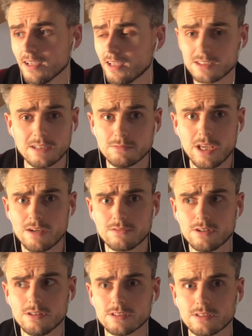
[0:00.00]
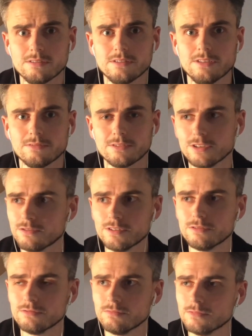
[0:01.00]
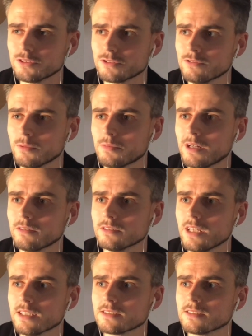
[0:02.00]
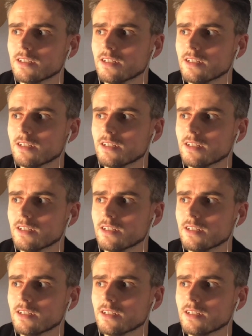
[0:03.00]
I was like, "Yeah, of course, go for lunch with Robert Powell, yes."